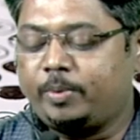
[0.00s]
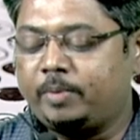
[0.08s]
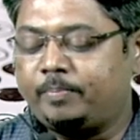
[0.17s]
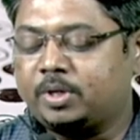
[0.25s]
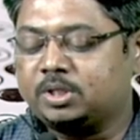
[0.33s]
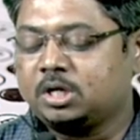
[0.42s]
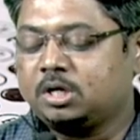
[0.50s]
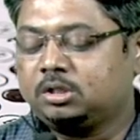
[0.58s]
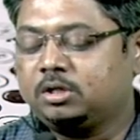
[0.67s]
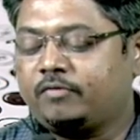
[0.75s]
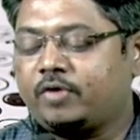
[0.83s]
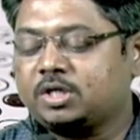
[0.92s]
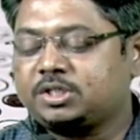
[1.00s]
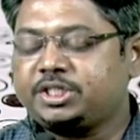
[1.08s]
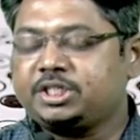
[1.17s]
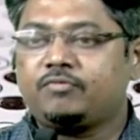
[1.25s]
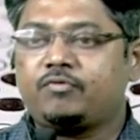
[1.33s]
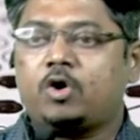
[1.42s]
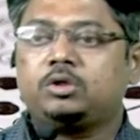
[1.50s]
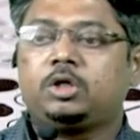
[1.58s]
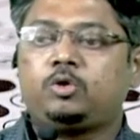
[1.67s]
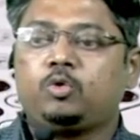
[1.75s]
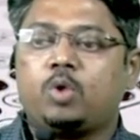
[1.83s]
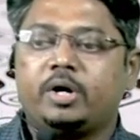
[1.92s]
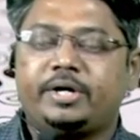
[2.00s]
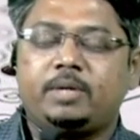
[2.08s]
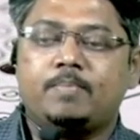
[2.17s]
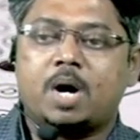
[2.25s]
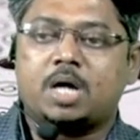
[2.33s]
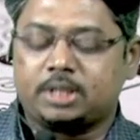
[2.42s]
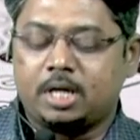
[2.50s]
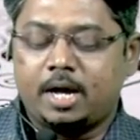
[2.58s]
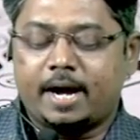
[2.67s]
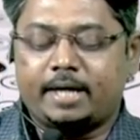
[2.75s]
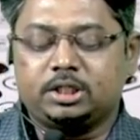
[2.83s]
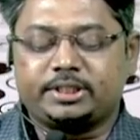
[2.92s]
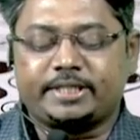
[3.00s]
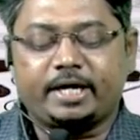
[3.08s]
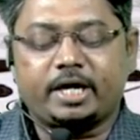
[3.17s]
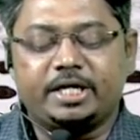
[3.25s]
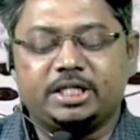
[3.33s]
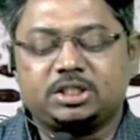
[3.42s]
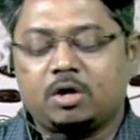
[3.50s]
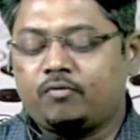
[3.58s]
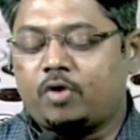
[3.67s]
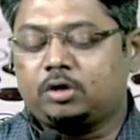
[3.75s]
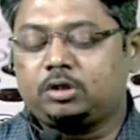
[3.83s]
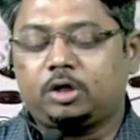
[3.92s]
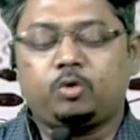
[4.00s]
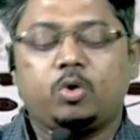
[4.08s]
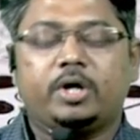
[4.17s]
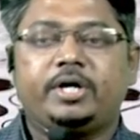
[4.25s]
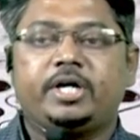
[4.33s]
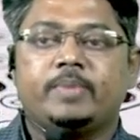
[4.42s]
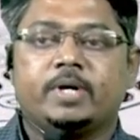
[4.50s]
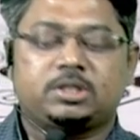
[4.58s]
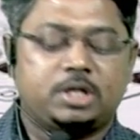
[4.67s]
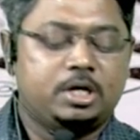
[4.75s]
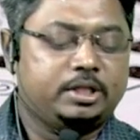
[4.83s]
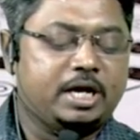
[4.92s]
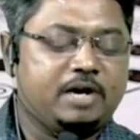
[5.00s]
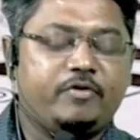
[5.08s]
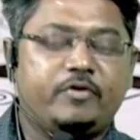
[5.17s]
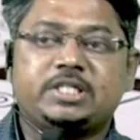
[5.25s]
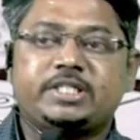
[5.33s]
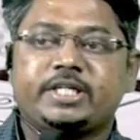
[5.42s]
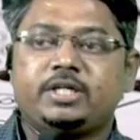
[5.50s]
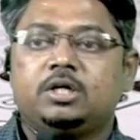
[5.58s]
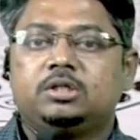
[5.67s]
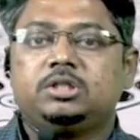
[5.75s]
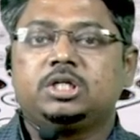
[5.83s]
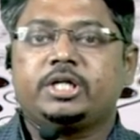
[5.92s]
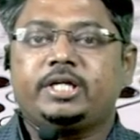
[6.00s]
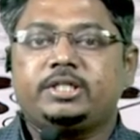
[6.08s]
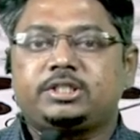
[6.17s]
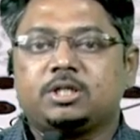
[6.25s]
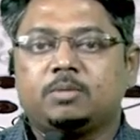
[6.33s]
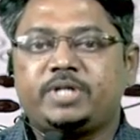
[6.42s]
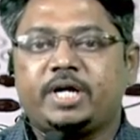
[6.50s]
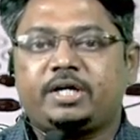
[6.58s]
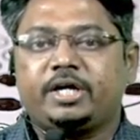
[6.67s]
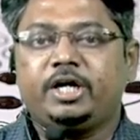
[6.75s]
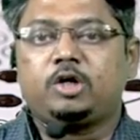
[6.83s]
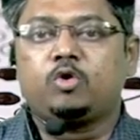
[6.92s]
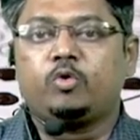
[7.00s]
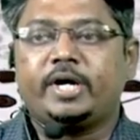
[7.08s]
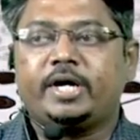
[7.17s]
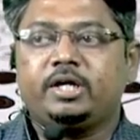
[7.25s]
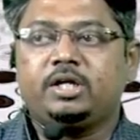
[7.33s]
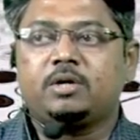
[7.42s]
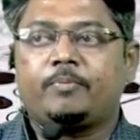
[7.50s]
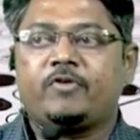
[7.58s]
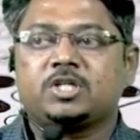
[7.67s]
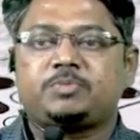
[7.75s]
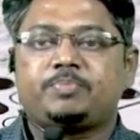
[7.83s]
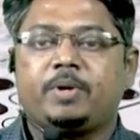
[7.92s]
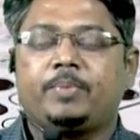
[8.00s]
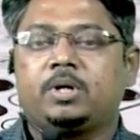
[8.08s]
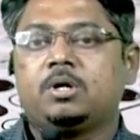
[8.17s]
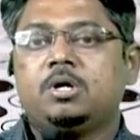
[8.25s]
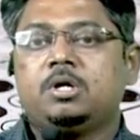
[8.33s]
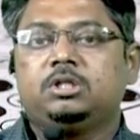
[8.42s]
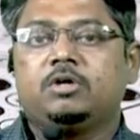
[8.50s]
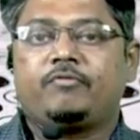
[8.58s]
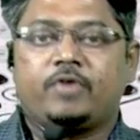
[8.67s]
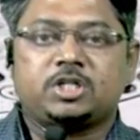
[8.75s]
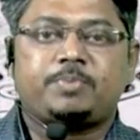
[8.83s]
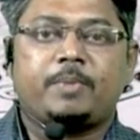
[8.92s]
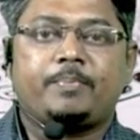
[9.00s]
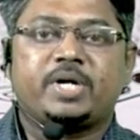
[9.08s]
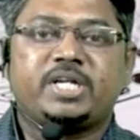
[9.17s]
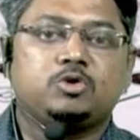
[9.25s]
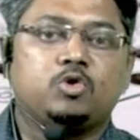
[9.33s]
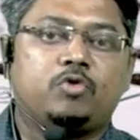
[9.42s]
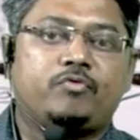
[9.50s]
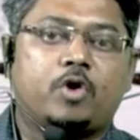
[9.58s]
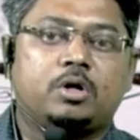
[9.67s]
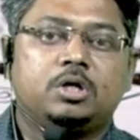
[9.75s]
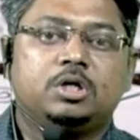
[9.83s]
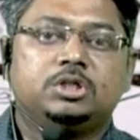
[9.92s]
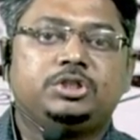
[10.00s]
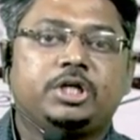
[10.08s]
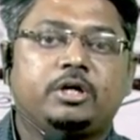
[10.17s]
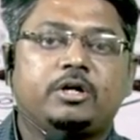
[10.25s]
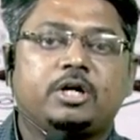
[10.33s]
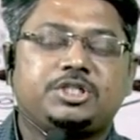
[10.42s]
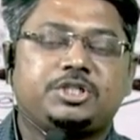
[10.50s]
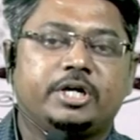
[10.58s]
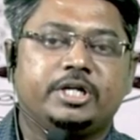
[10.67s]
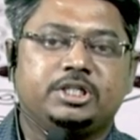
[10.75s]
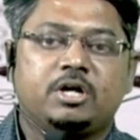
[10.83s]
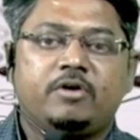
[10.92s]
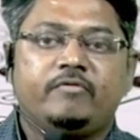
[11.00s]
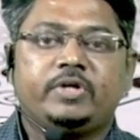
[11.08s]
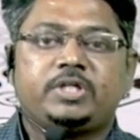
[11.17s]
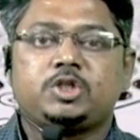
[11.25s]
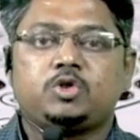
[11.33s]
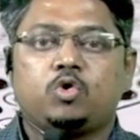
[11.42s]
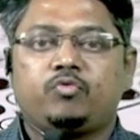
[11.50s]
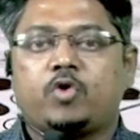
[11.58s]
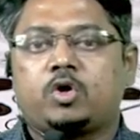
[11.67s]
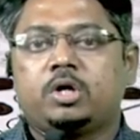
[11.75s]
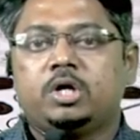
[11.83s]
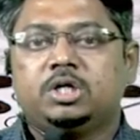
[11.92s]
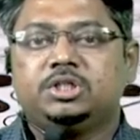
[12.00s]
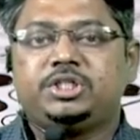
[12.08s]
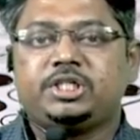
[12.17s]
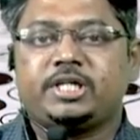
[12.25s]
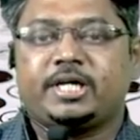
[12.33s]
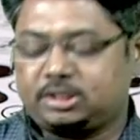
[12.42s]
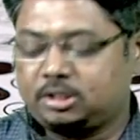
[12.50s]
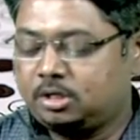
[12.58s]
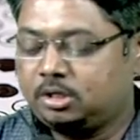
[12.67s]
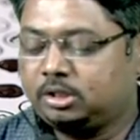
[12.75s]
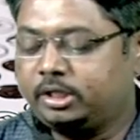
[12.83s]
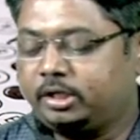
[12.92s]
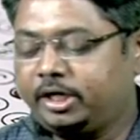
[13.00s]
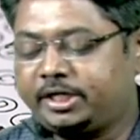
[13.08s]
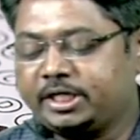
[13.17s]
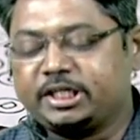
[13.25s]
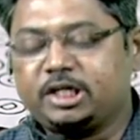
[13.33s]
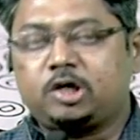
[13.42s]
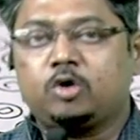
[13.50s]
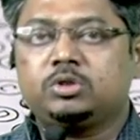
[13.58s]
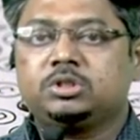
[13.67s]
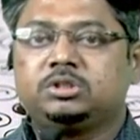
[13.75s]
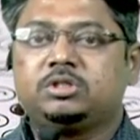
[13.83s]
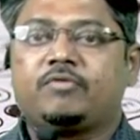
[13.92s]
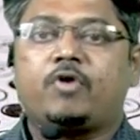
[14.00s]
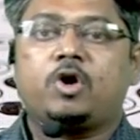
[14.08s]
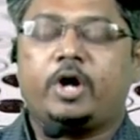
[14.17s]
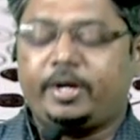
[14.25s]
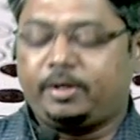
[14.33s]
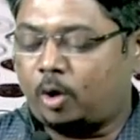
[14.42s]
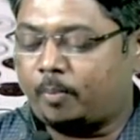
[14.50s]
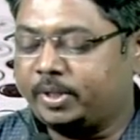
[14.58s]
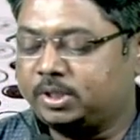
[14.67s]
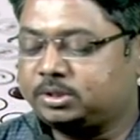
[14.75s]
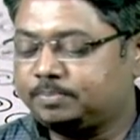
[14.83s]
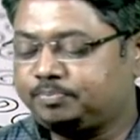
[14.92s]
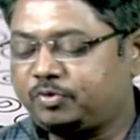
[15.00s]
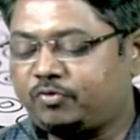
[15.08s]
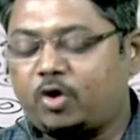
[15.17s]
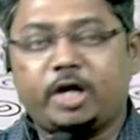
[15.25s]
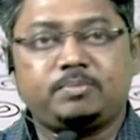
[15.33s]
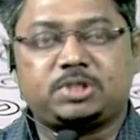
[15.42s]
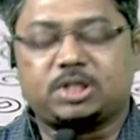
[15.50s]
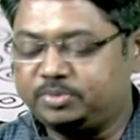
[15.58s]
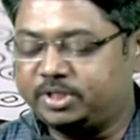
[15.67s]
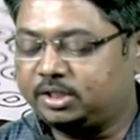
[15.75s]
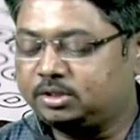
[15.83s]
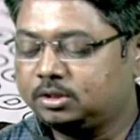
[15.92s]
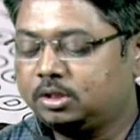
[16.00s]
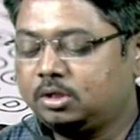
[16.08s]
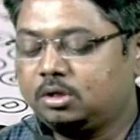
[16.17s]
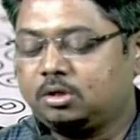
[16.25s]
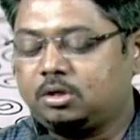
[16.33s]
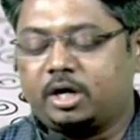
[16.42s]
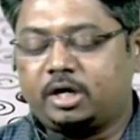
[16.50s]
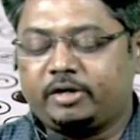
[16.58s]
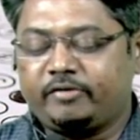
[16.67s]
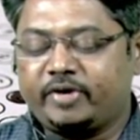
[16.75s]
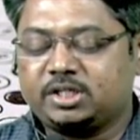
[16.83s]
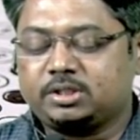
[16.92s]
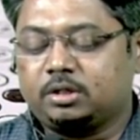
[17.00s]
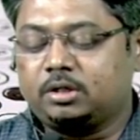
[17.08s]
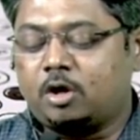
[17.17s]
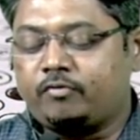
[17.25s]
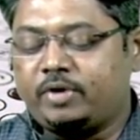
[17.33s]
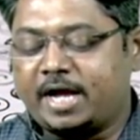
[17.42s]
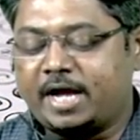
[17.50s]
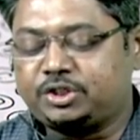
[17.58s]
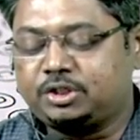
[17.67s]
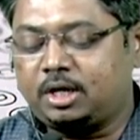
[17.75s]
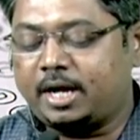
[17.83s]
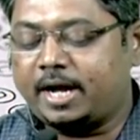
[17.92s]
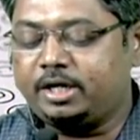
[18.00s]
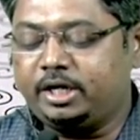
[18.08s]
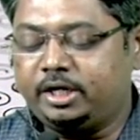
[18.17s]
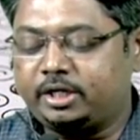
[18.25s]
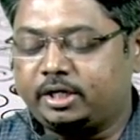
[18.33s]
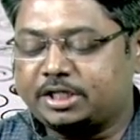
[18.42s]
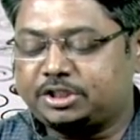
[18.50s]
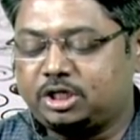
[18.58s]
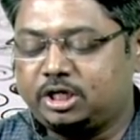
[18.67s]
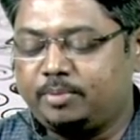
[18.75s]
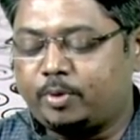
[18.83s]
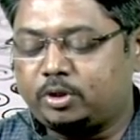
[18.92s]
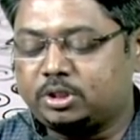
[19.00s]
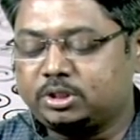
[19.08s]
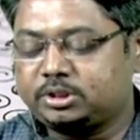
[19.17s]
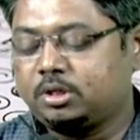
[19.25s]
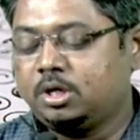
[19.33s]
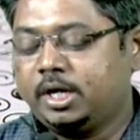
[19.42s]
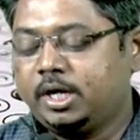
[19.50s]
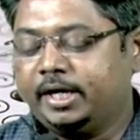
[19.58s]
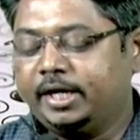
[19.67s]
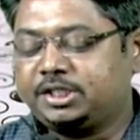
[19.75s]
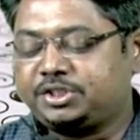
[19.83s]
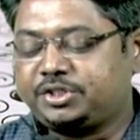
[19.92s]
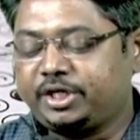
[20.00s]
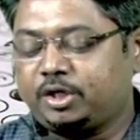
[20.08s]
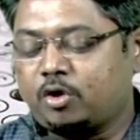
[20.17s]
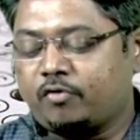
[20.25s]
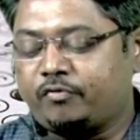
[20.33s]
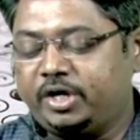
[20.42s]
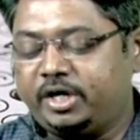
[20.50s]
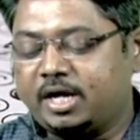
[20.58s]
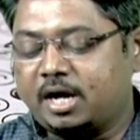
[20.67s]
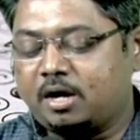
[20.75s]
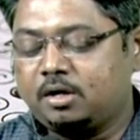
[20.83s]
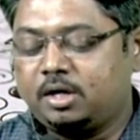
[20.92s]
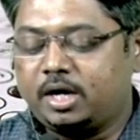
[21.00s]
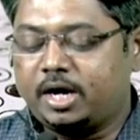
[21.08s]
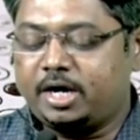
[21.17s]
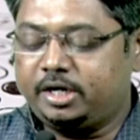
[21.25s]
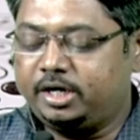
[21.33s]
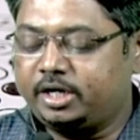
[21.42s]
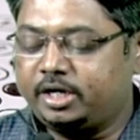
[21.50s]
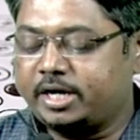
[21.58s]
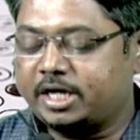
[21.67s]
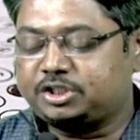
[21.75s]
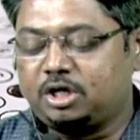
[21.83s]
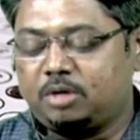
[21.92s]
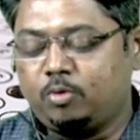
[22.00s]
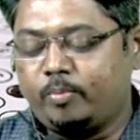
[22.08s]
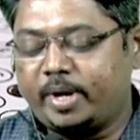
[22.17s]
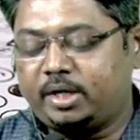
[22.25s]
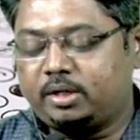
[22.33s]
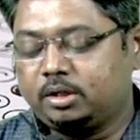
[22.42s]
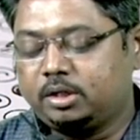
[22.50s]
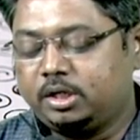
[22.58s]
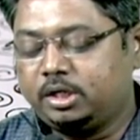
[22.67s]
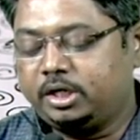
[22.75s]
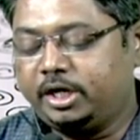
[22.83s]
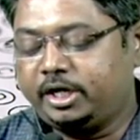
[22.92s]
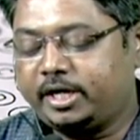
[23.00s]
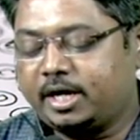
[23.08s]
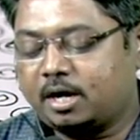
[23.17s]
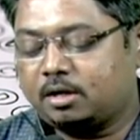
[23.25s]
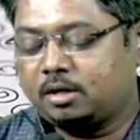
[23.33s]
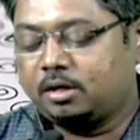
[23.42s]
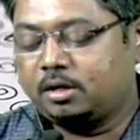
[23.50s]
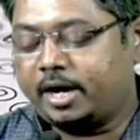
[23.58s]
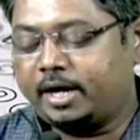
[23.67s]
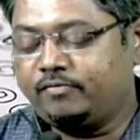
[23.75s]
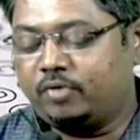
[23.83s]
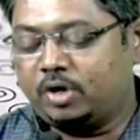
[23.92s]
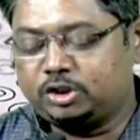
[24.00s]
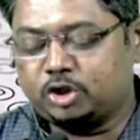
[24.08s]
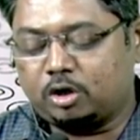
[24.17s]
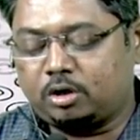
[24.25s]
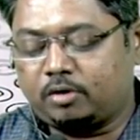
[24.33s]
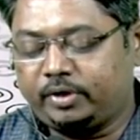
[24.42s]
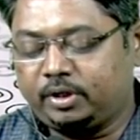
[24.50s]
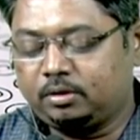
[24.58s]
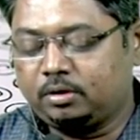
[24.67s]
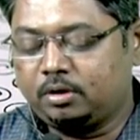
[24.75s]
papers. The first is for the 200 marks and the second is for the 200 marks. Then we will see the subject included in a first paper. The first paper is known for general studies, which is known for GS. It is include the following topics, following subject: current events of national and international importance, history of India and Indian national movement, India and world geography,